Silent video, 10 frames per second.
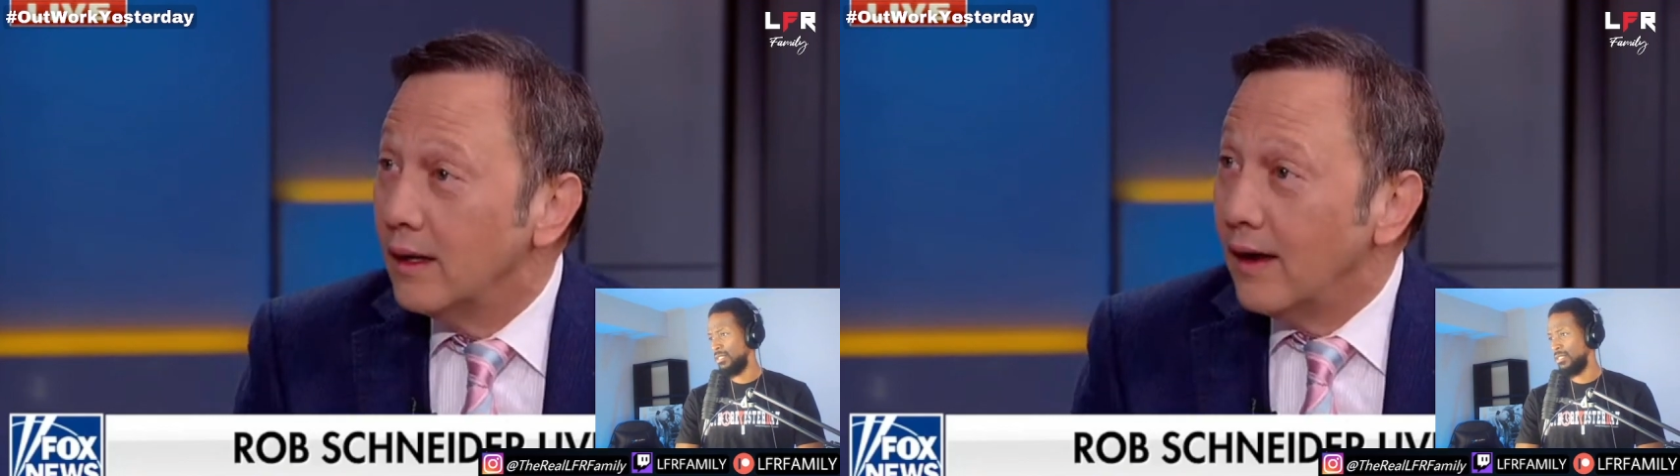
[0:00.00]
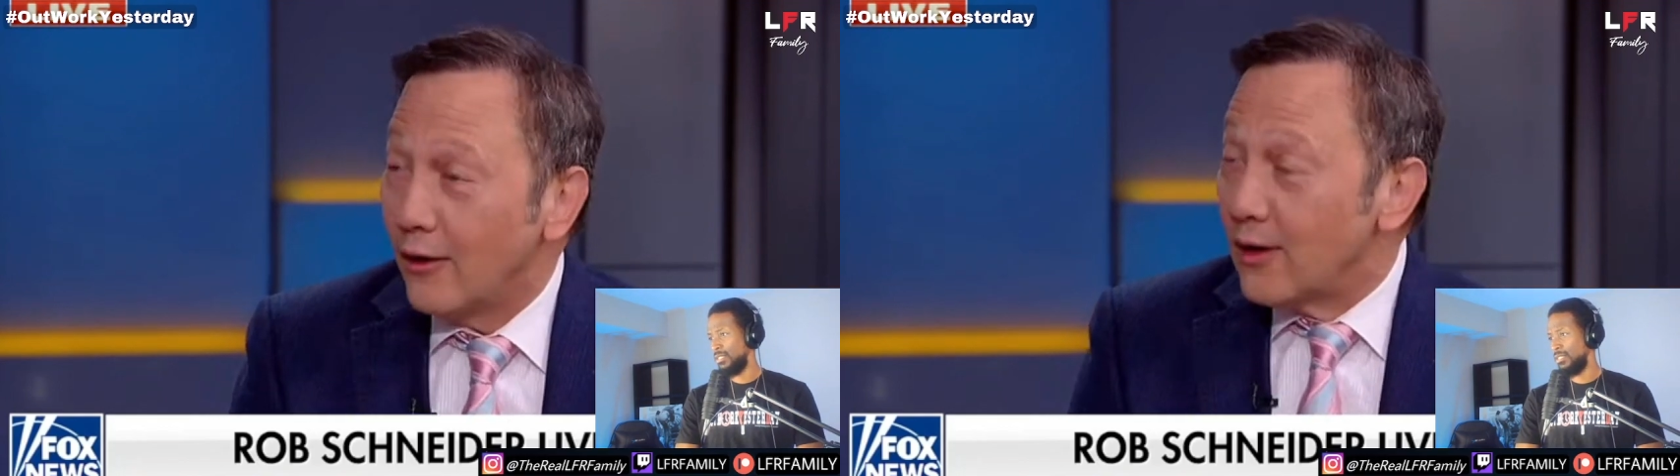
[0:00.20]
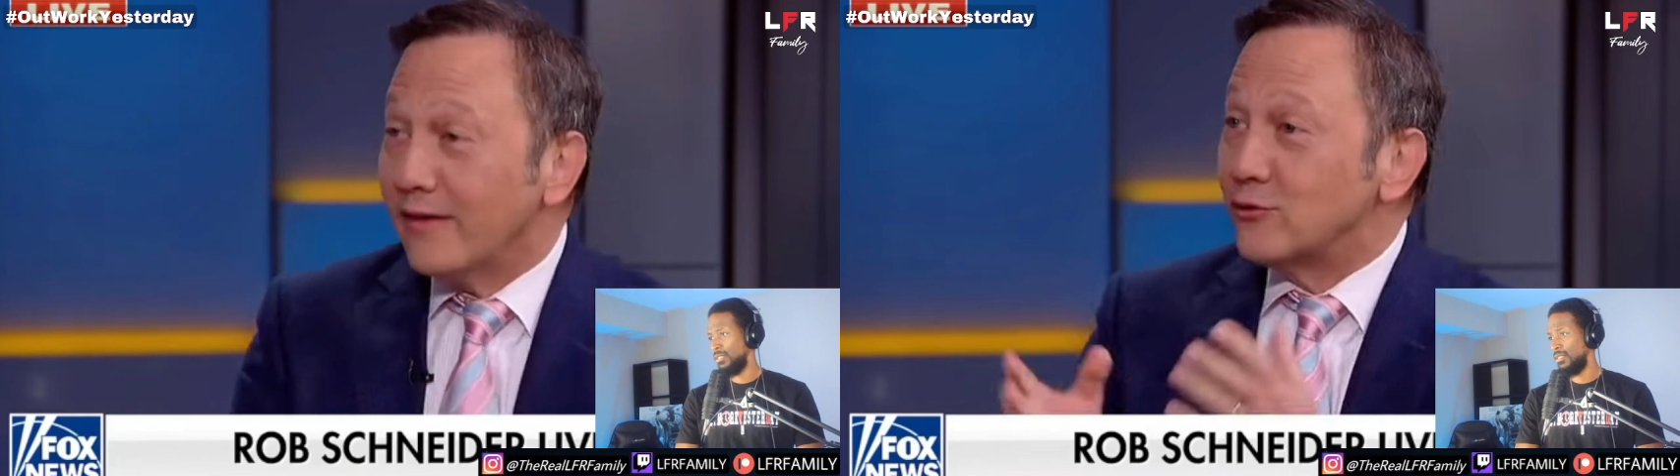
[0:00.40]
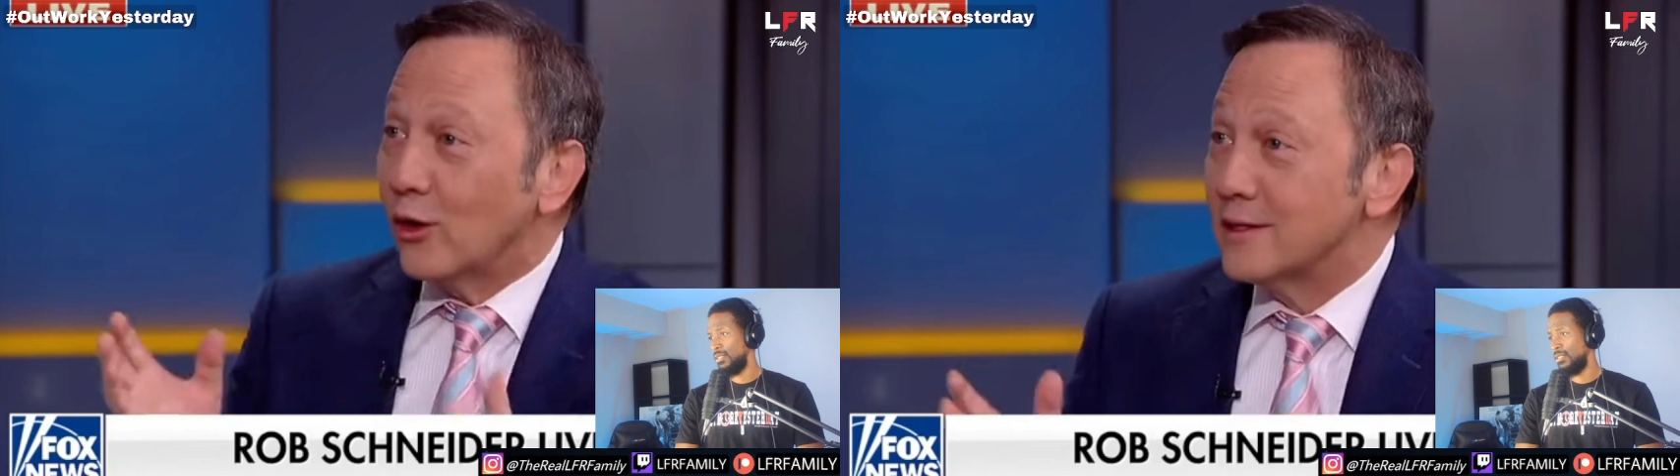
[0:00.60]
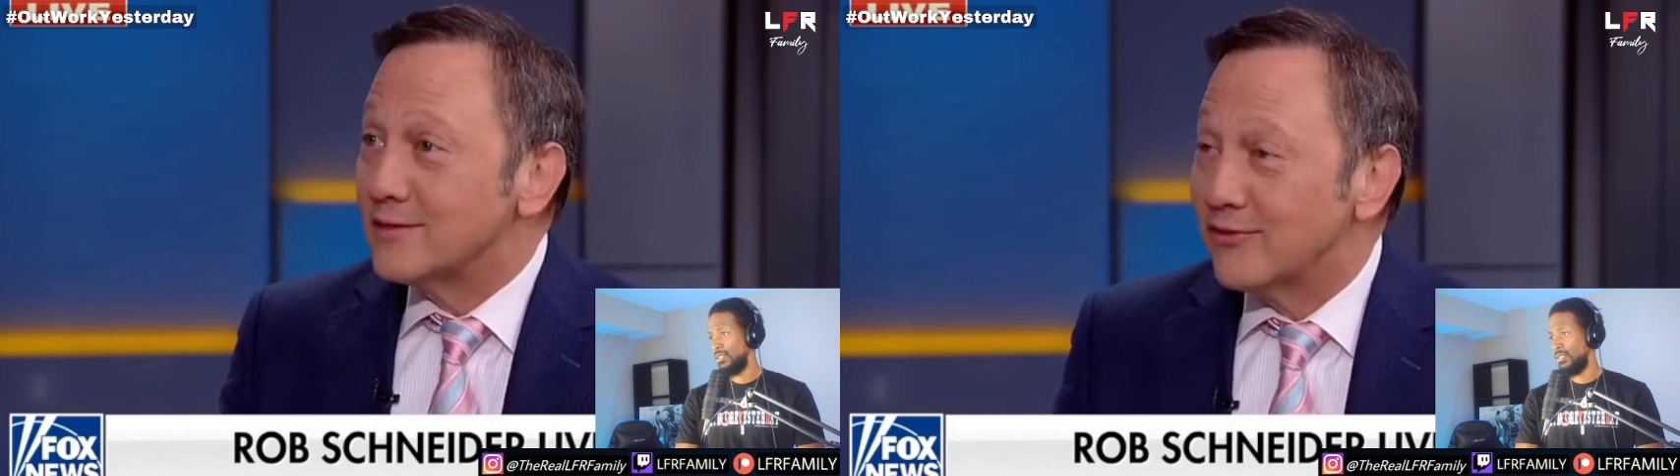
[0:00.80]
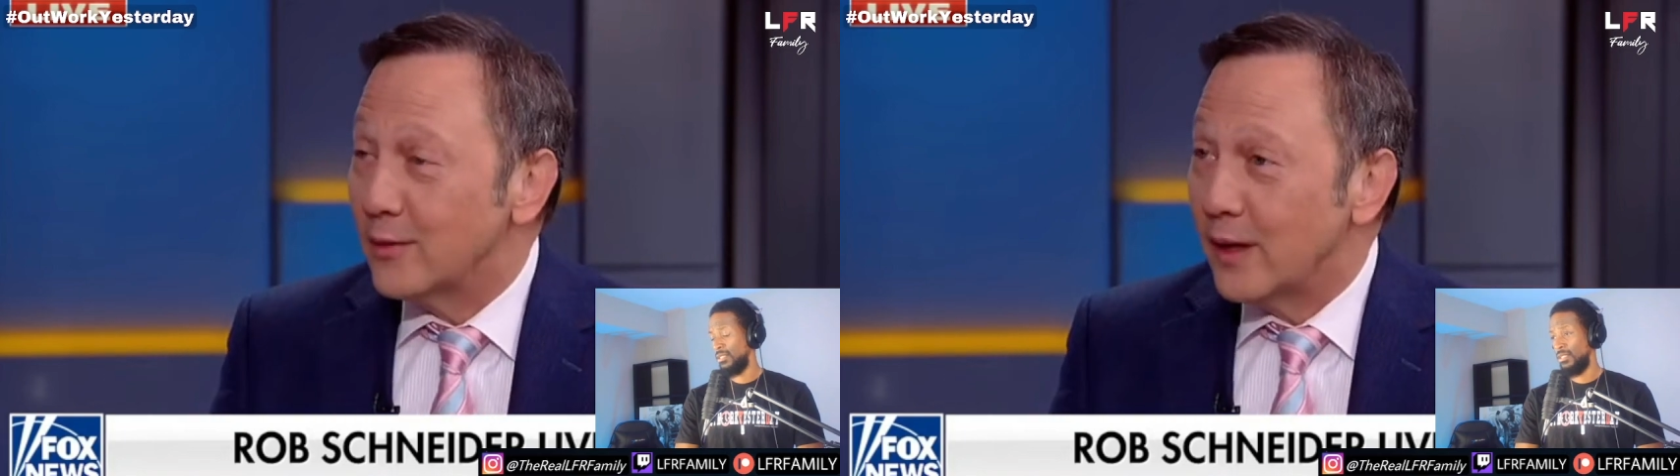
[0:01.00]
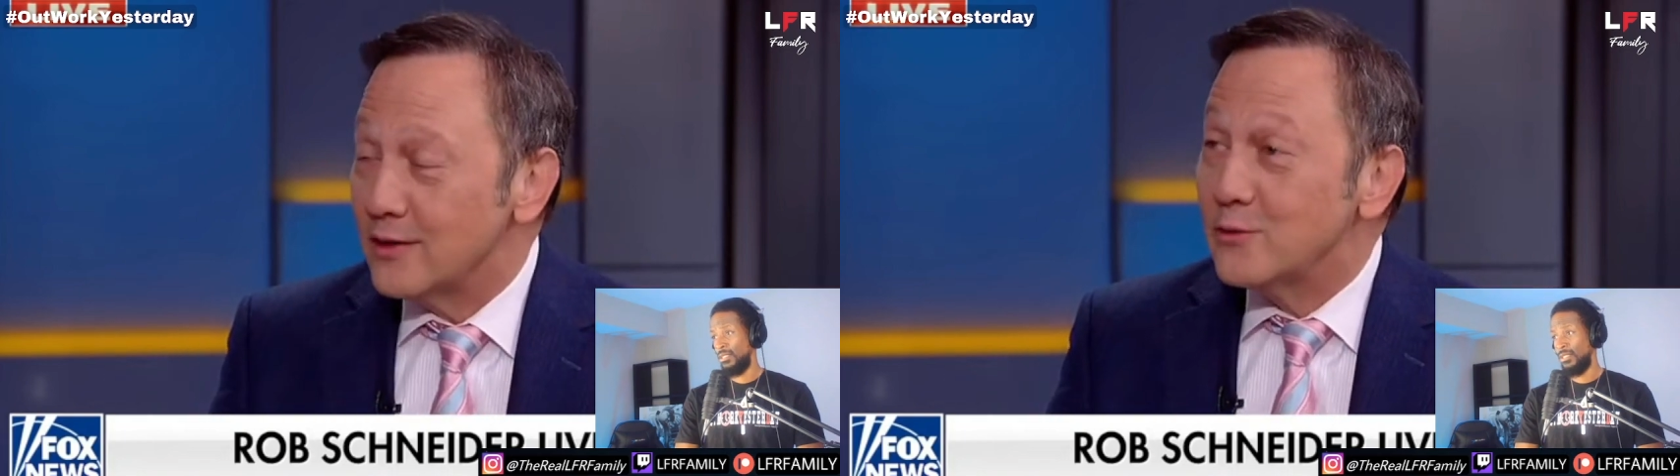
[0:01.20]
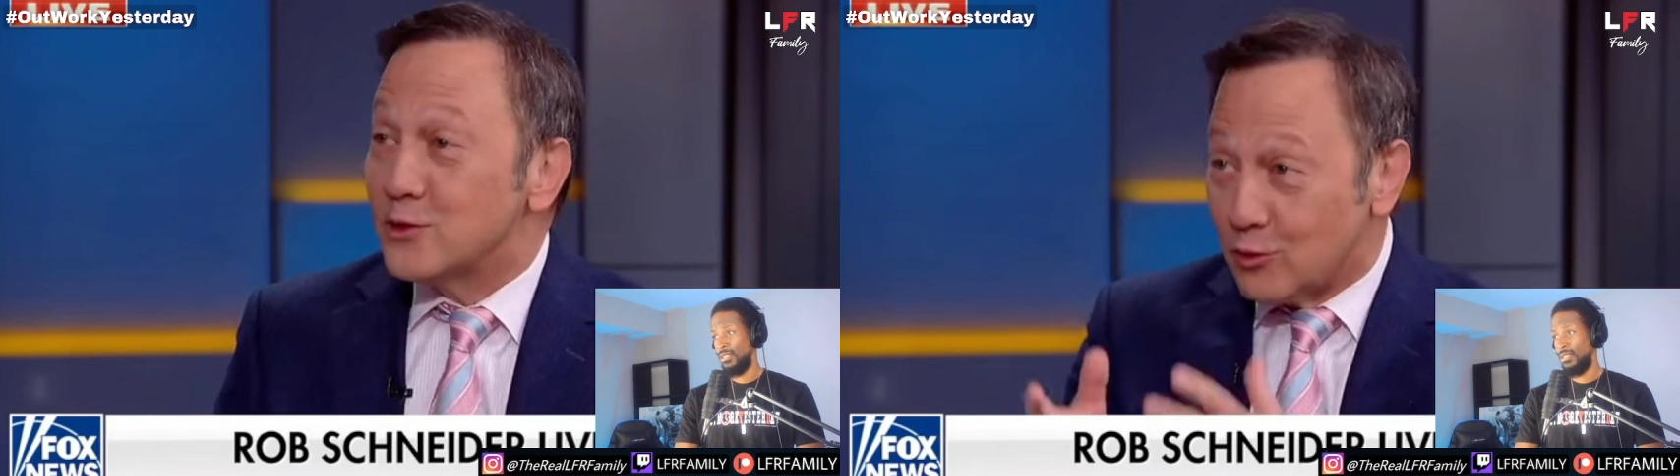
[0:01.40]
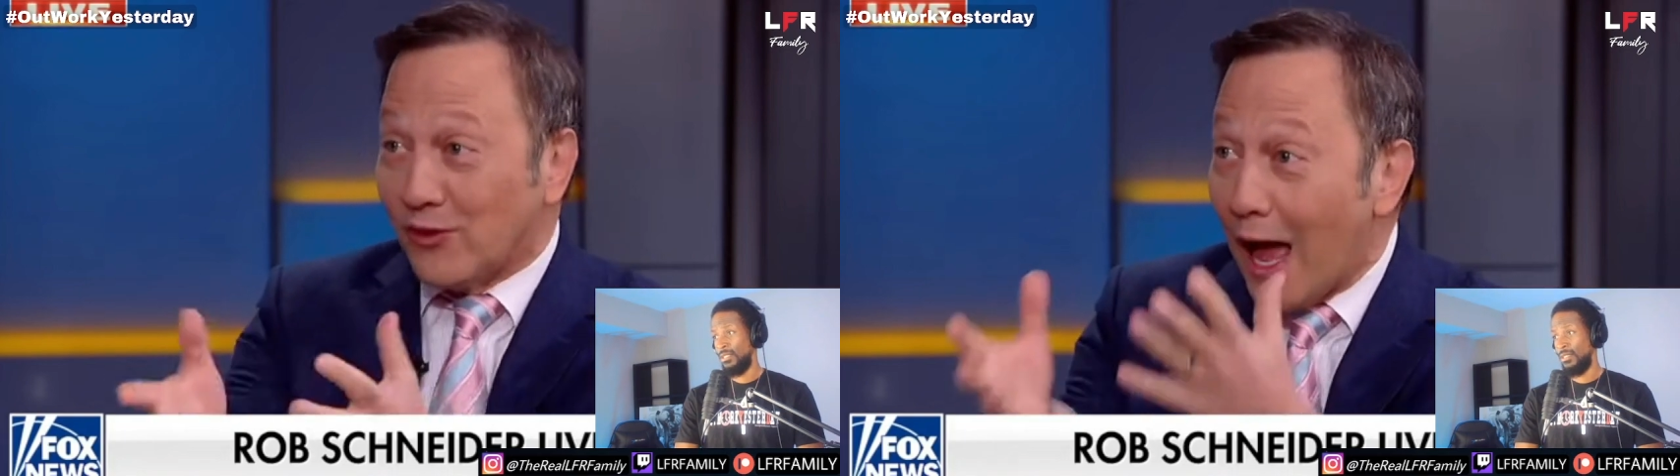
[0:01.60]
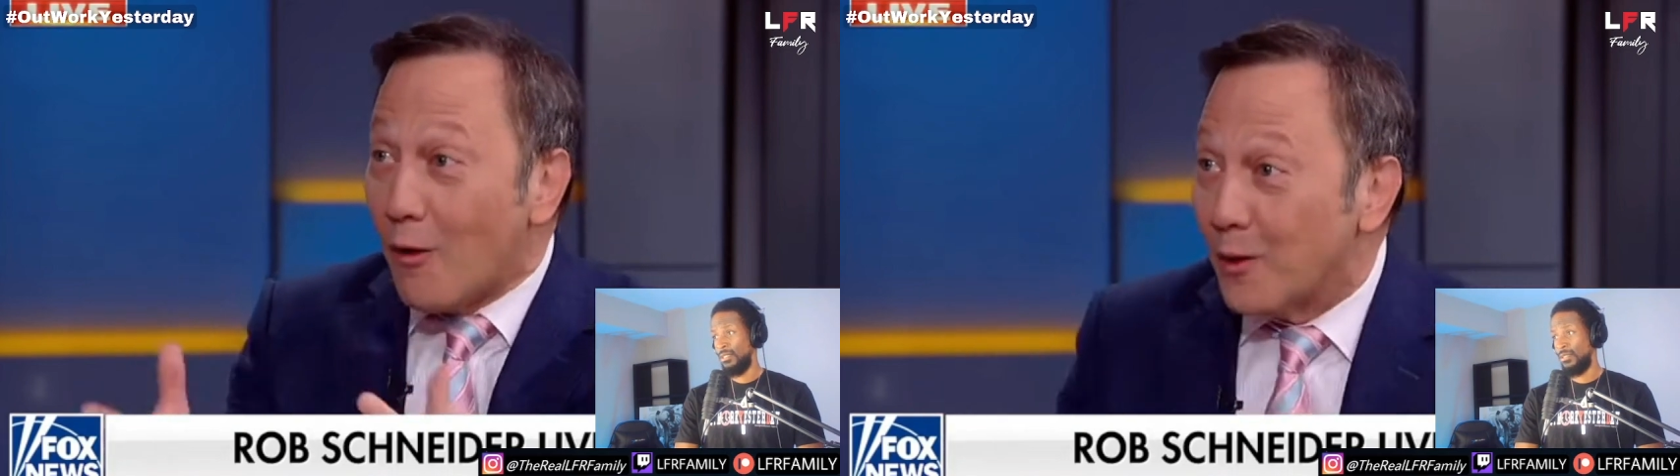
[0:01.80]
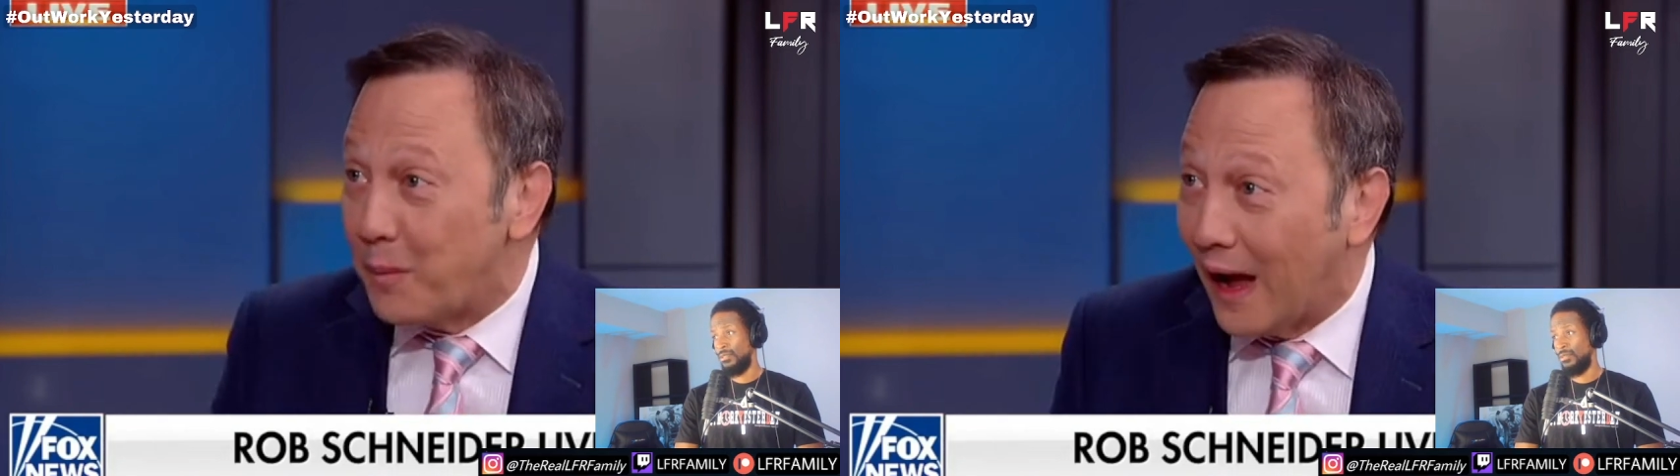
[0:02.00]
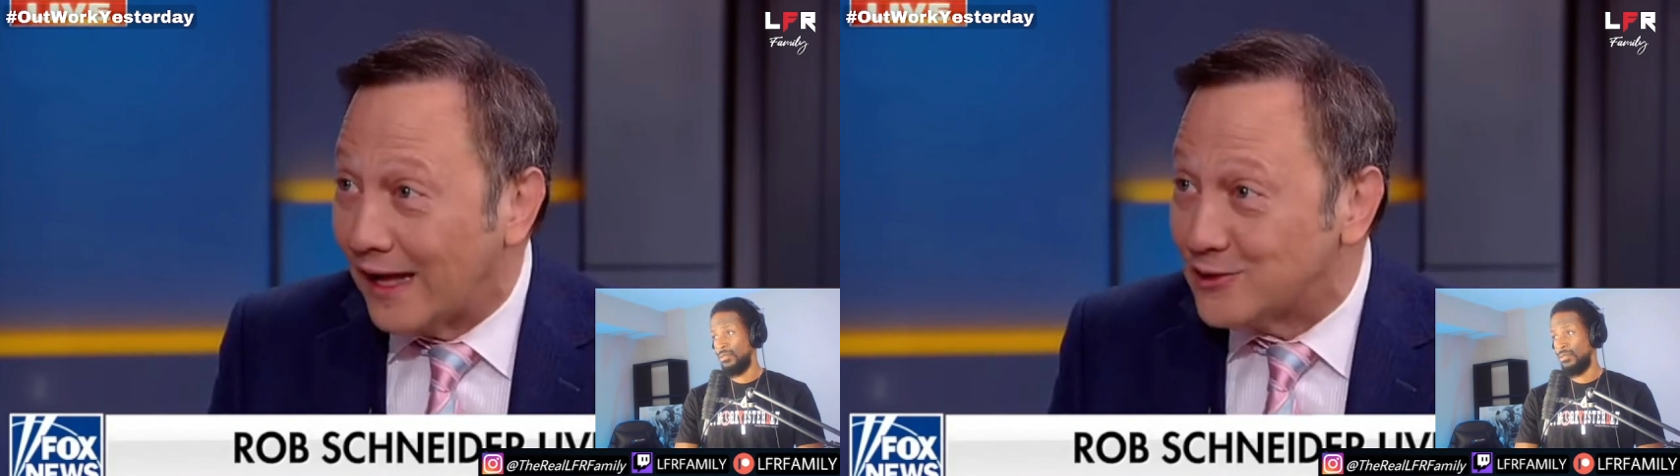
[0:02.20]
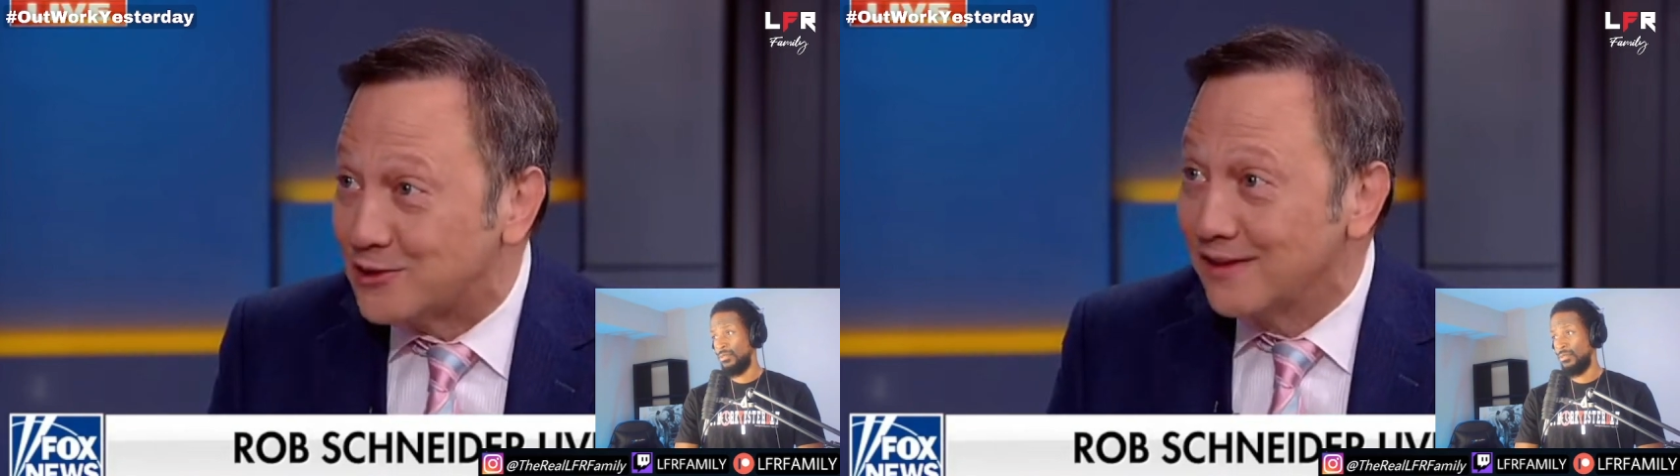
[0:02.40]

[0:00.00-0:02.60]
You I don't have toilets in front of my house. It was flower pots.